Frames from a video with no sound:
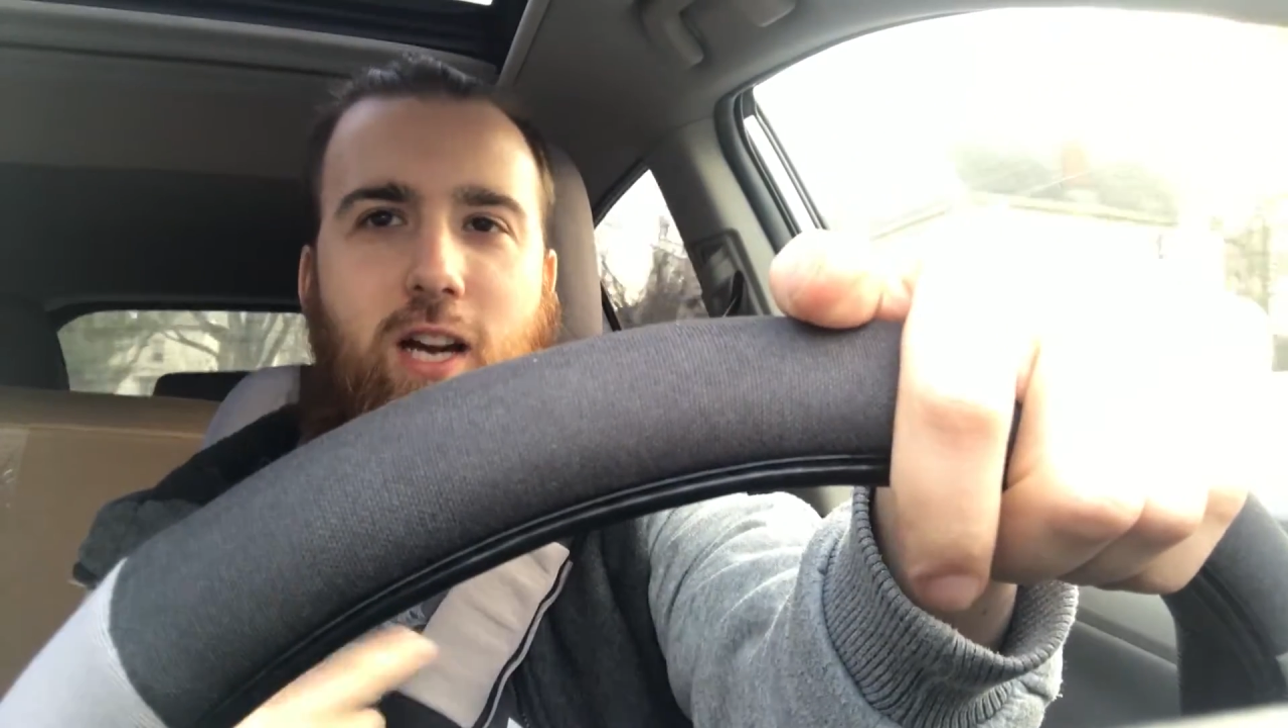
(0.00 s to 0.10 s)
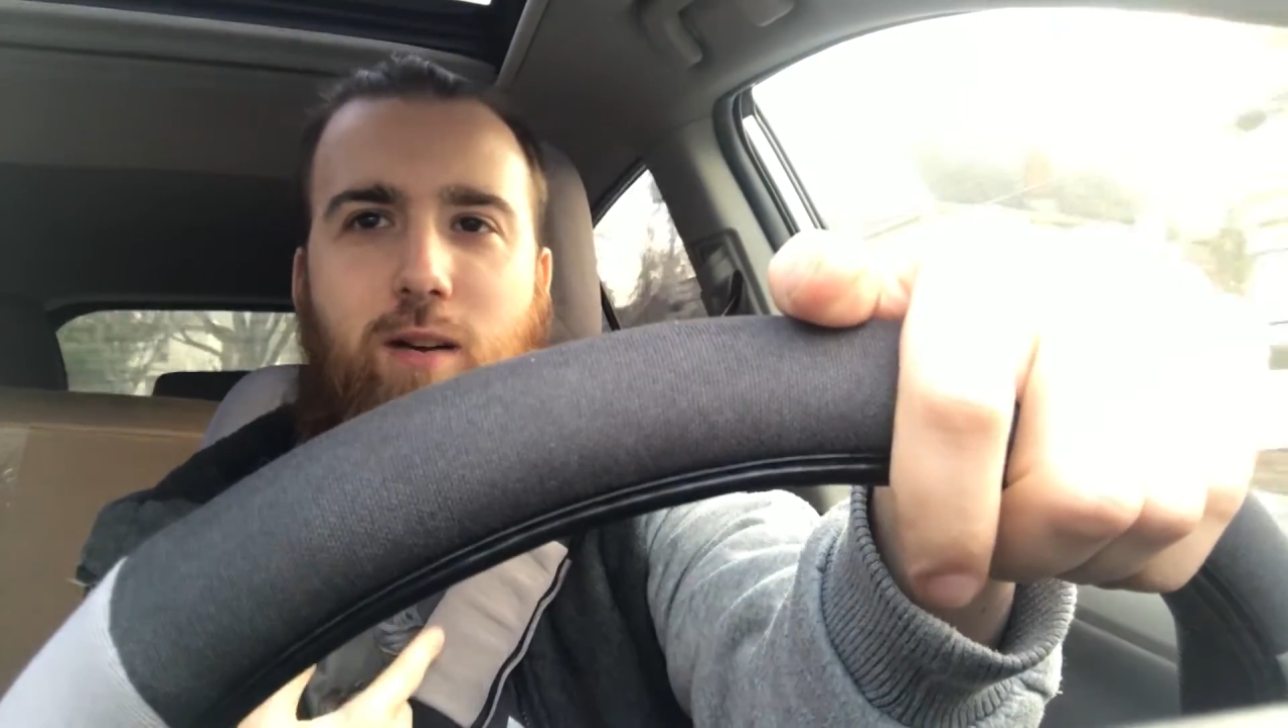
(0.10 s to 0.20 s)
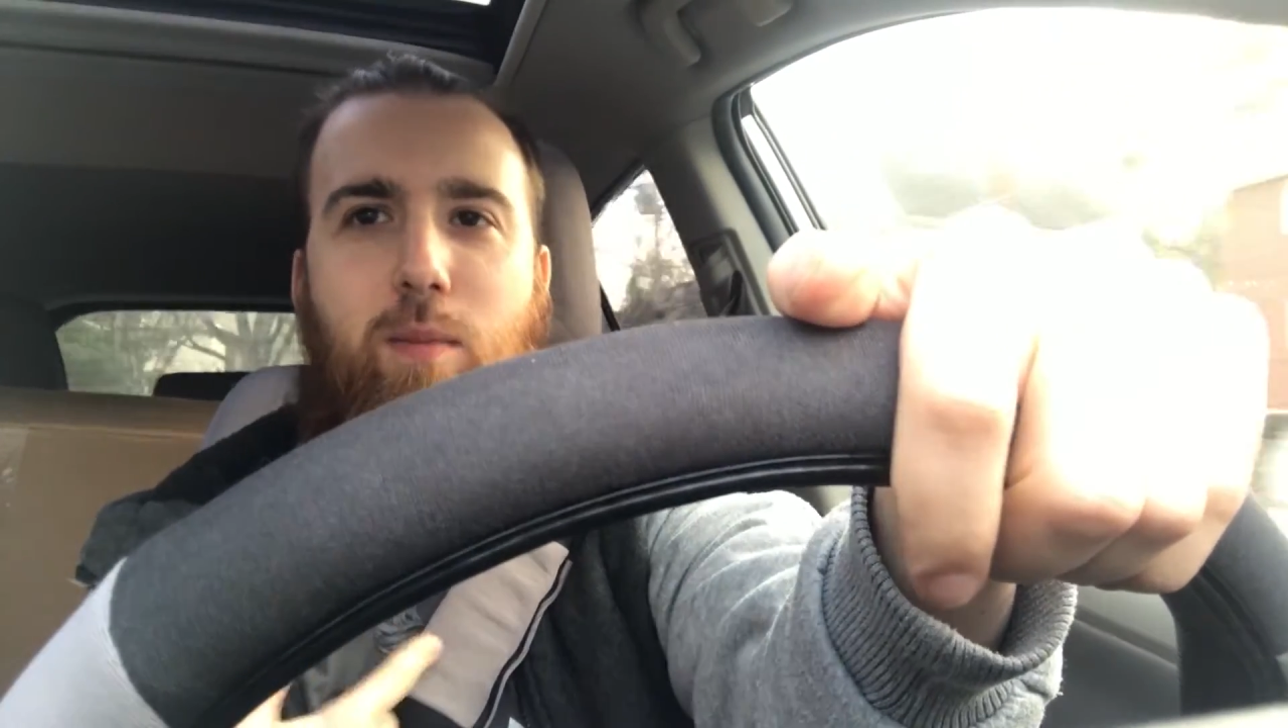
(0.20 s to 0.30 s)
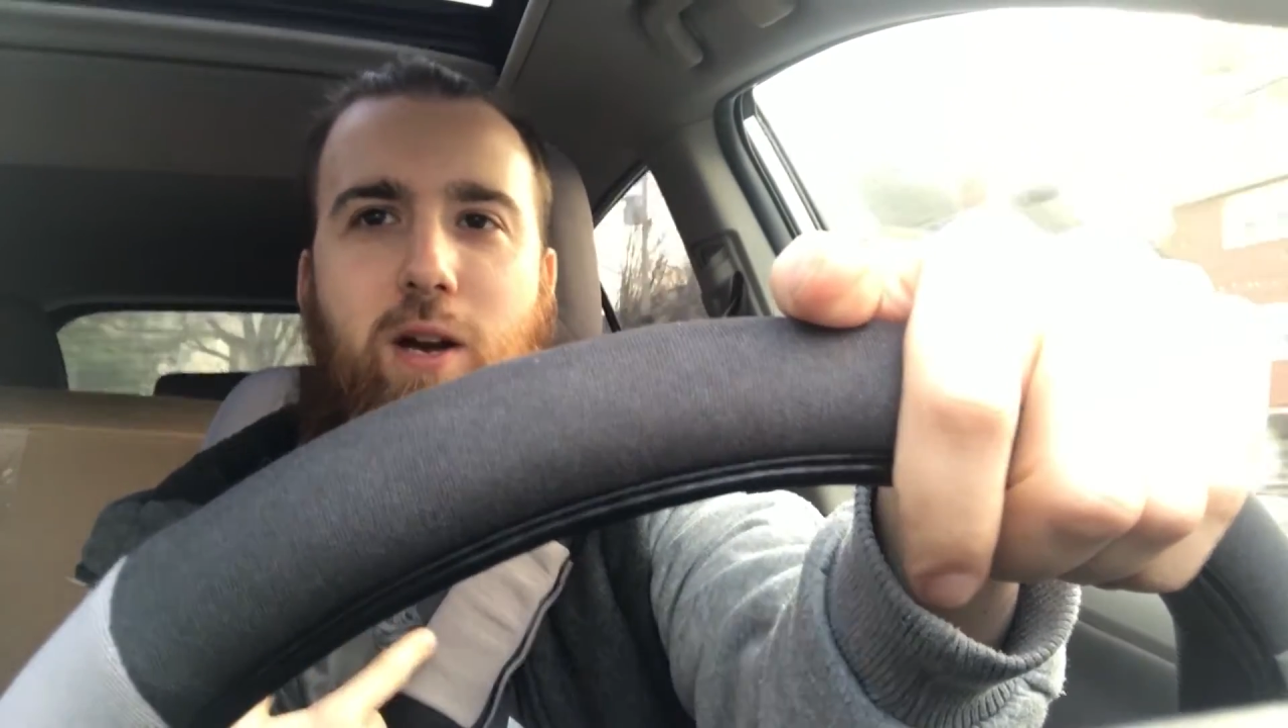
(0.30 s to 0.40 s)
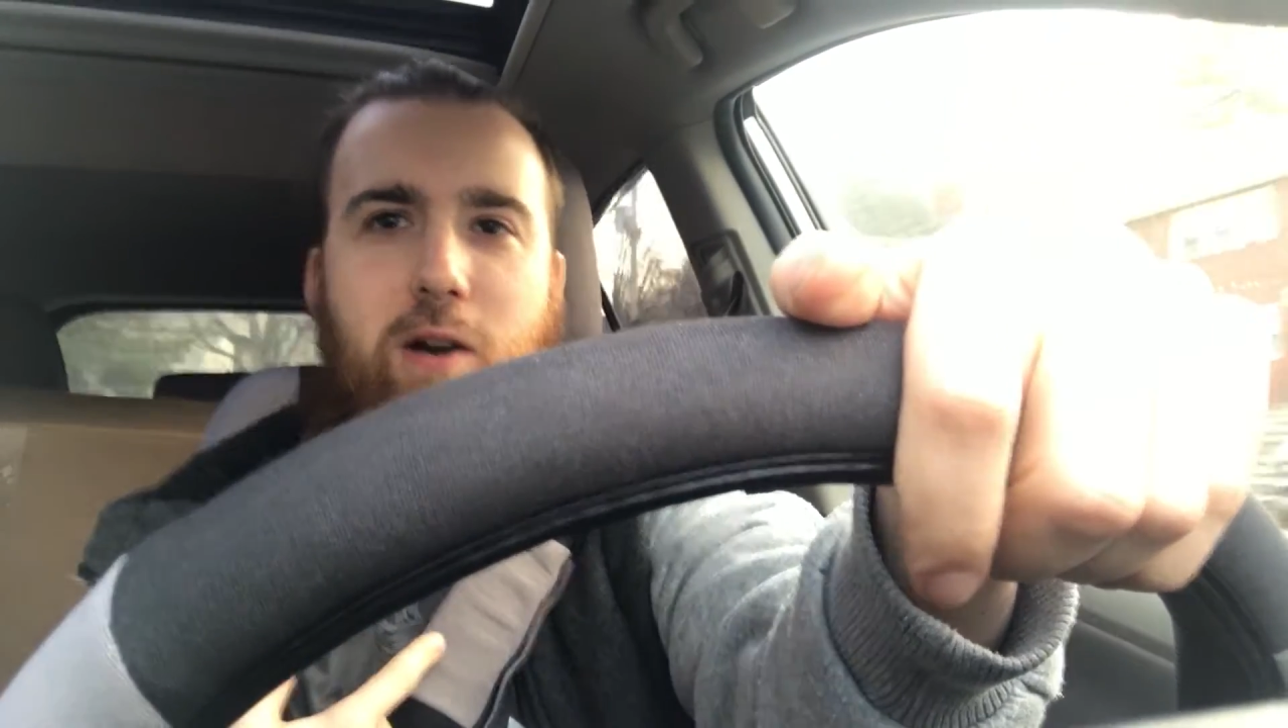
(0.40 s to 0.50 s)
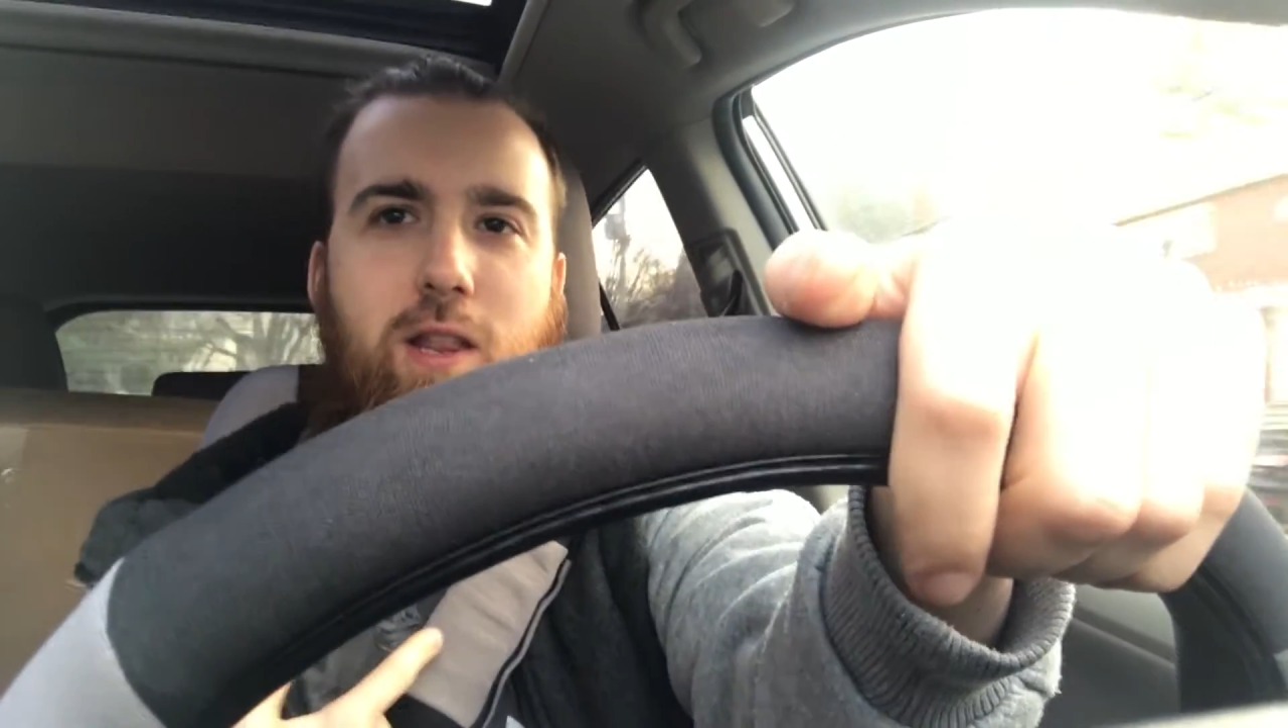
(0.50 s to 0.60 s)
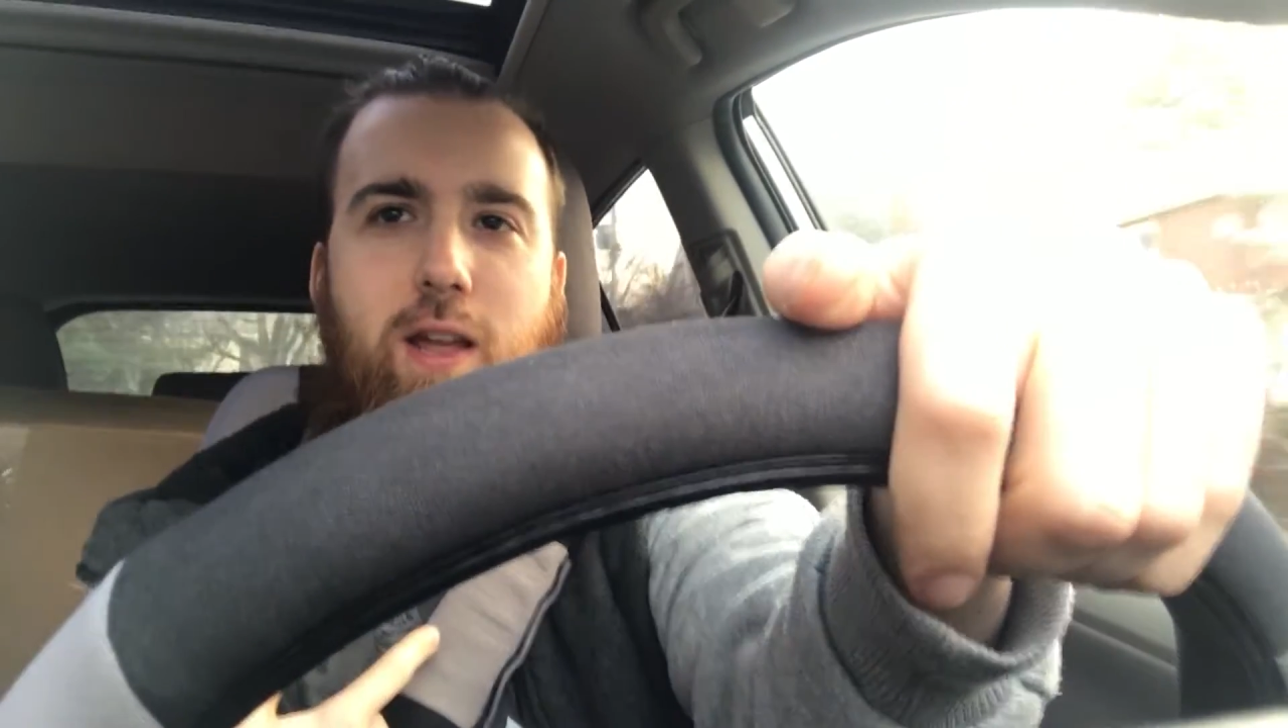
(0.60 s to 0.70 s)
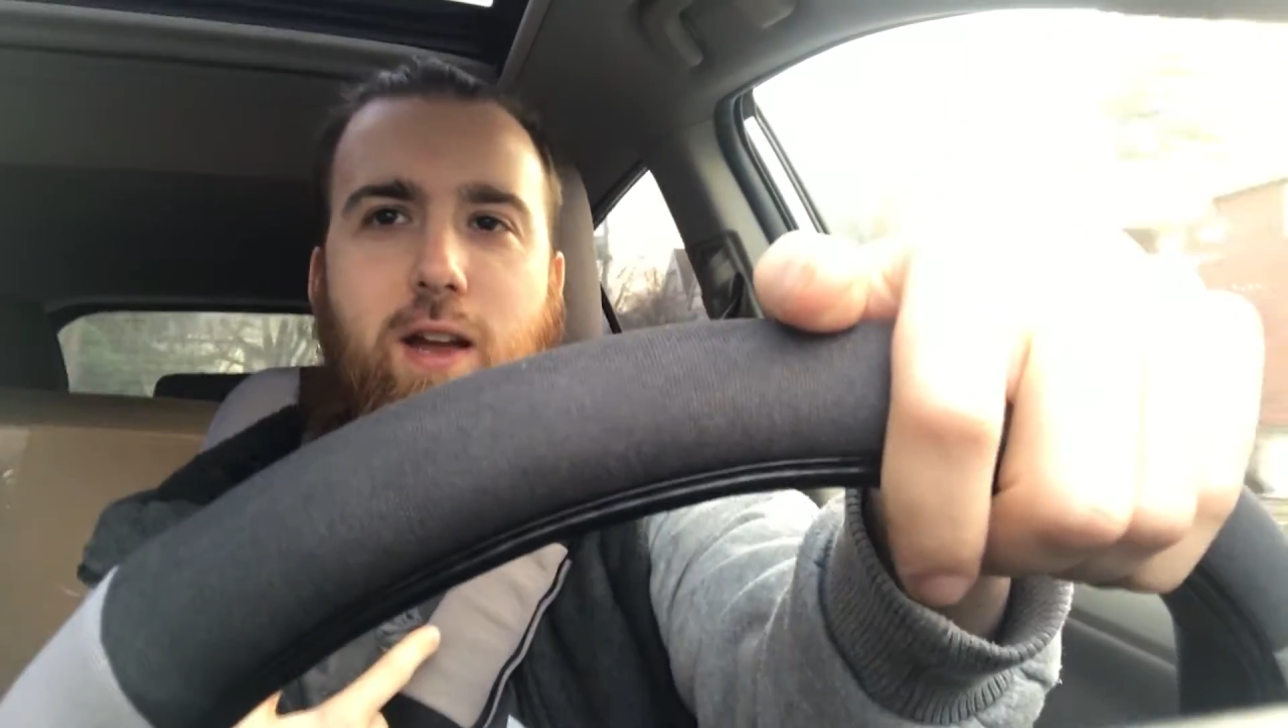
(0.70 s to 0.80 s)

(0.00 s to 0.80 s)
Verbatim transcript: I admire